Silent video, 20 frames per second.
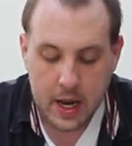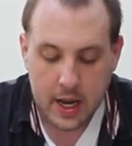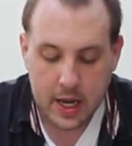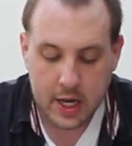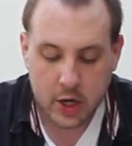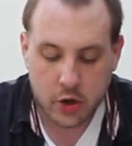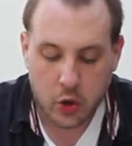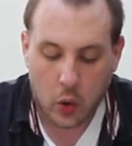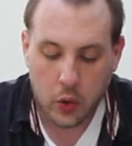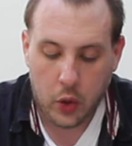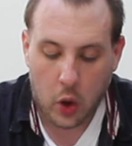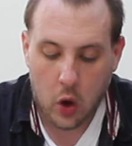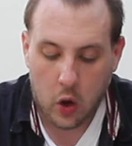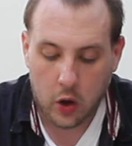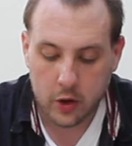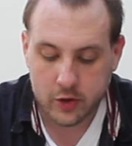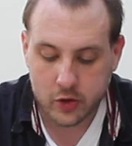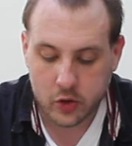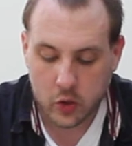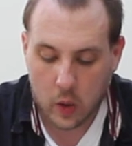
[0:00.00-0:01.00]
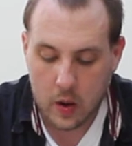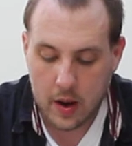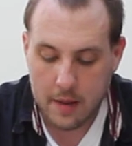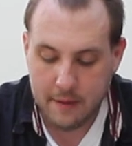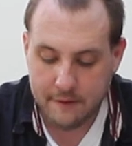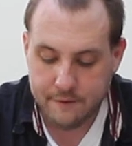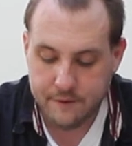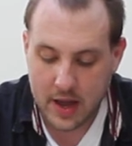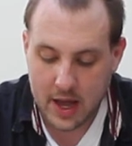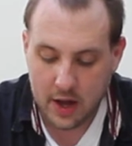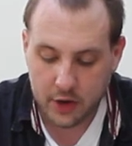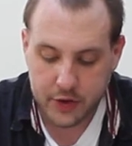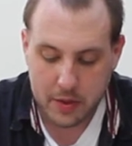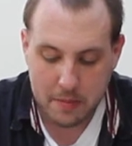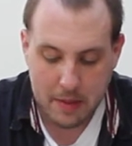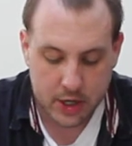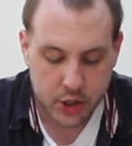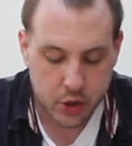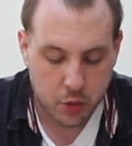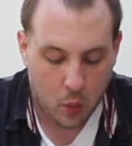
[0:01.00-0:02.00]
He told the whole story, but failed to
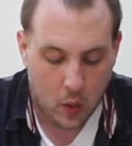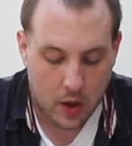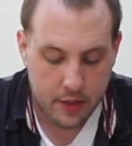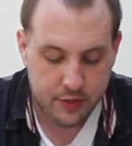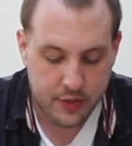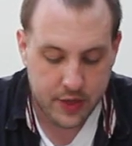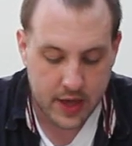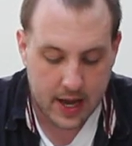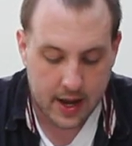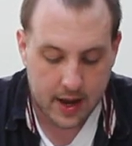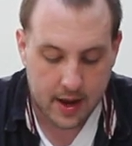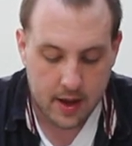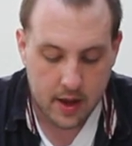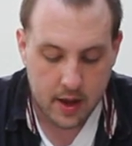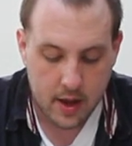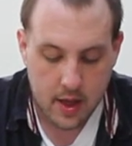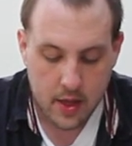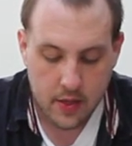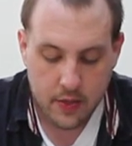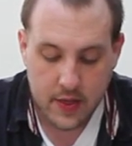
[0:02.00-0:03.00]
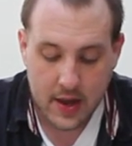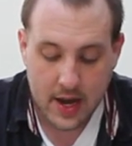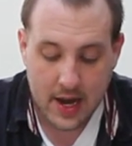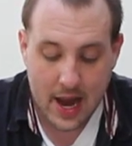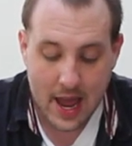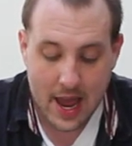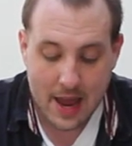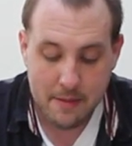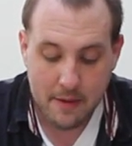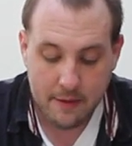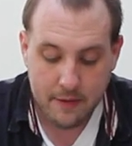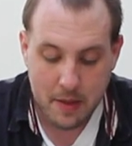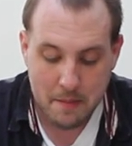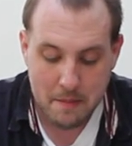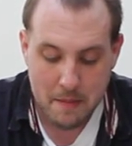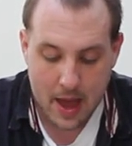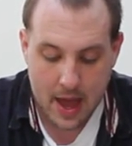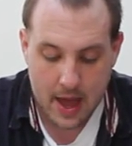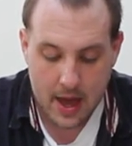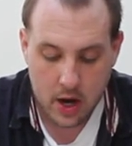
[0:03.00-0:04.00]
mention one thing the name of the
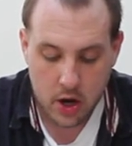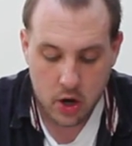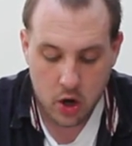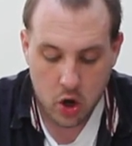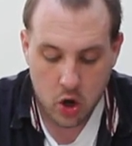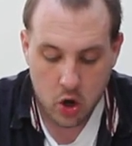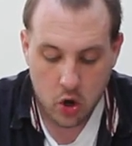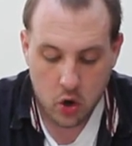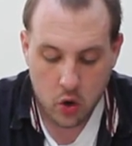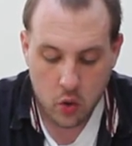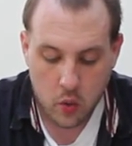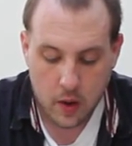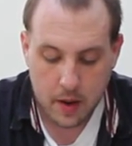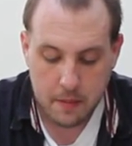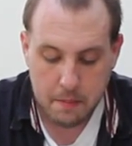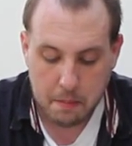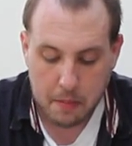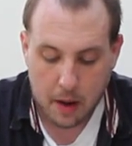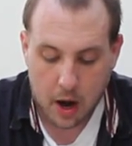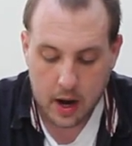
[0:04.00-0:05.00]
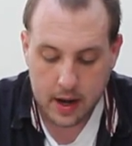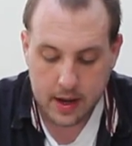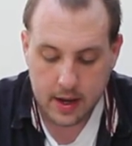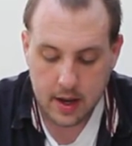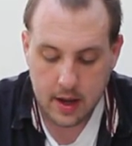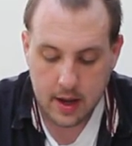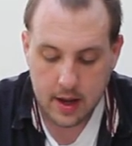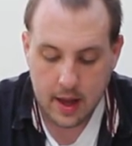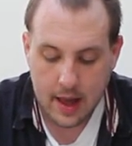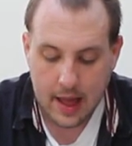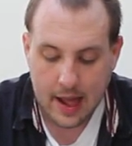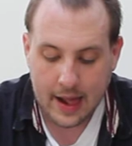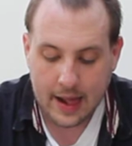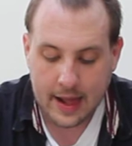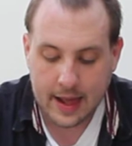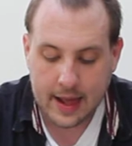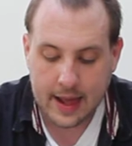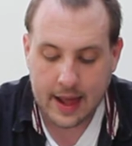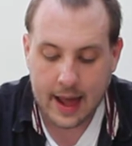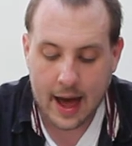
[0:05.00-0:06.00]
man who had bought
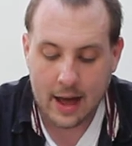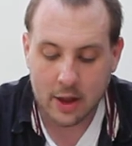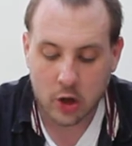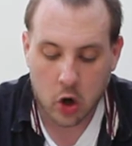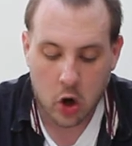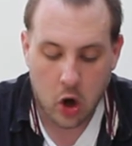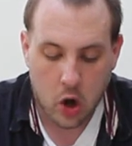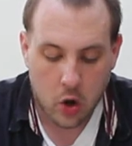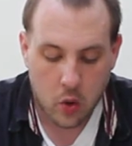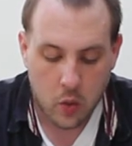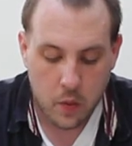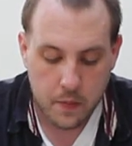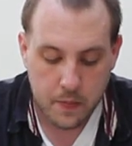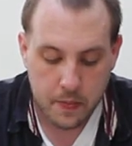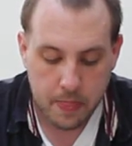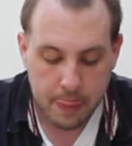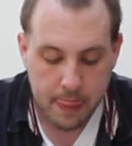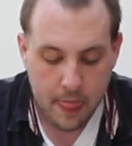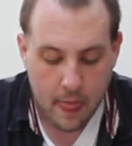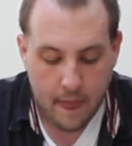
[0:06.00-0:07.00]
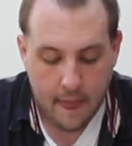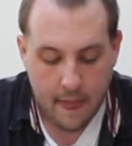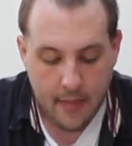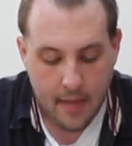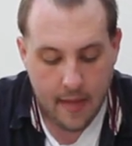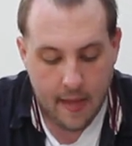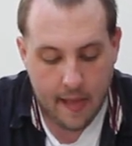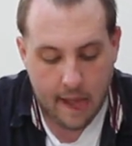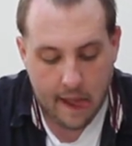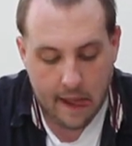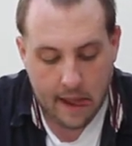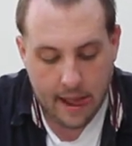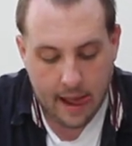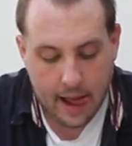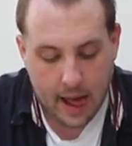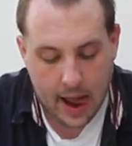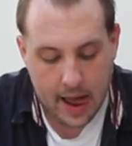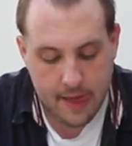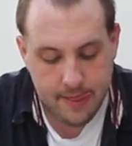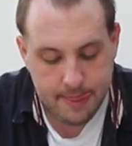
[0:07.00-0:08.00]
Callirhoe.
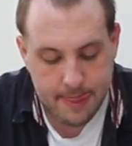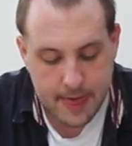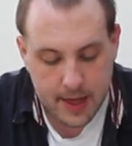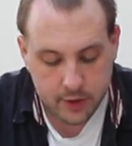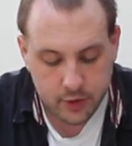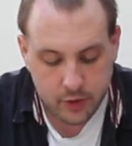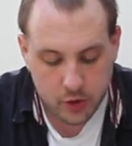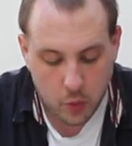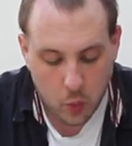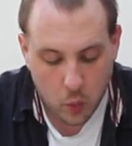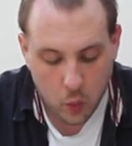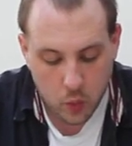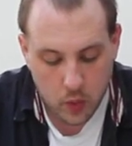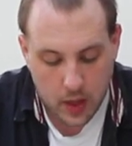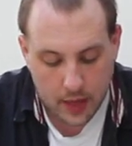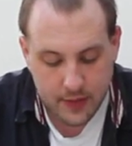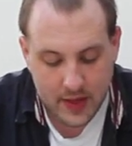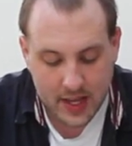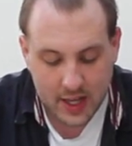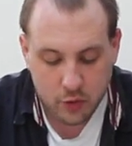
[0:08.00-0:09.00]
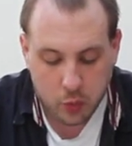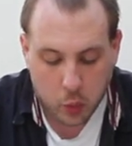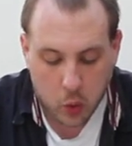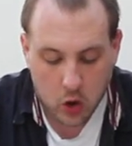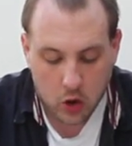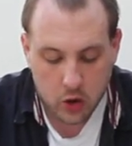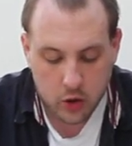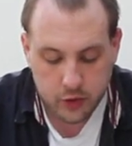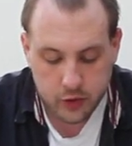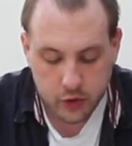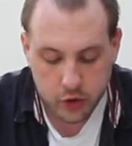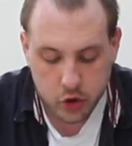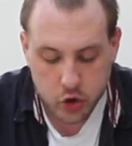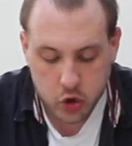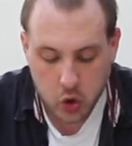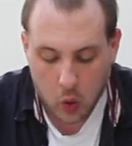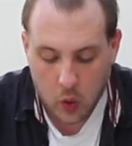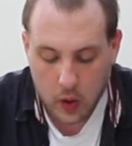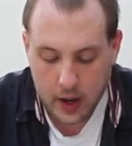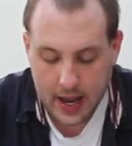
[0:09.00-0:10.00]
At this and these words,
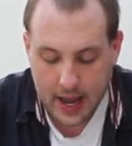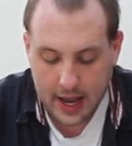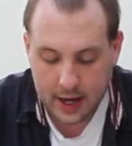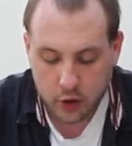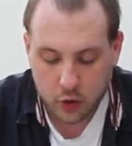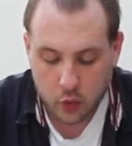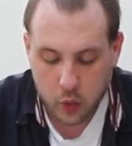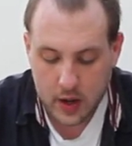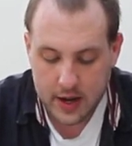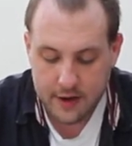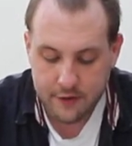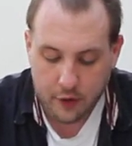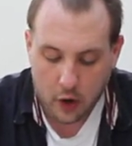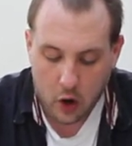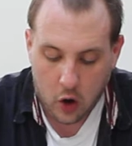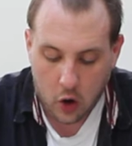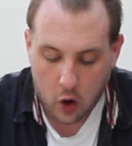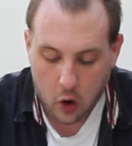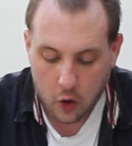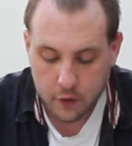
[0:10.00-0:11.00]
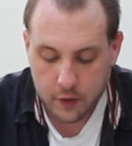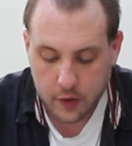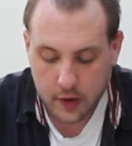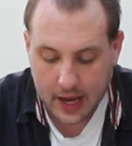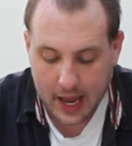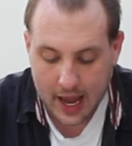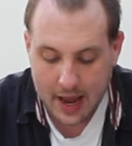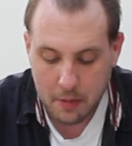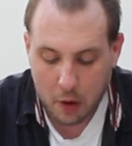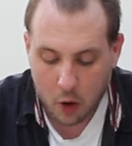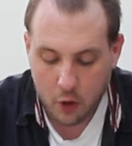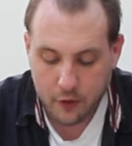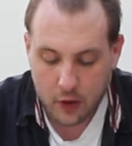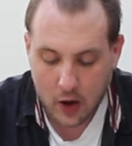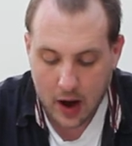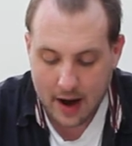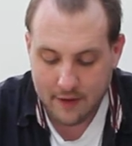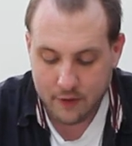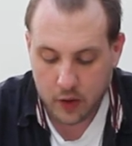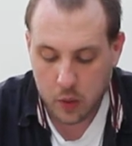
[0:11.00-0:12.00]
joy and grief, over, came
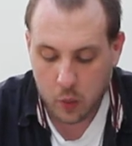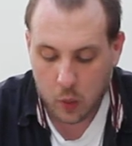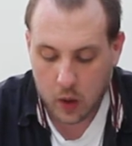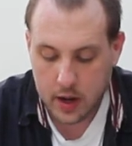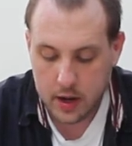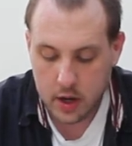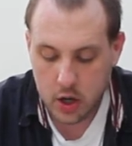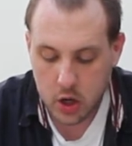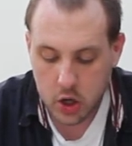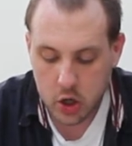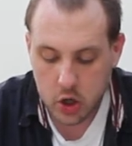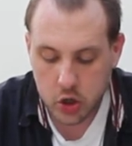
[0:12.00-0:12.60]
over everyone.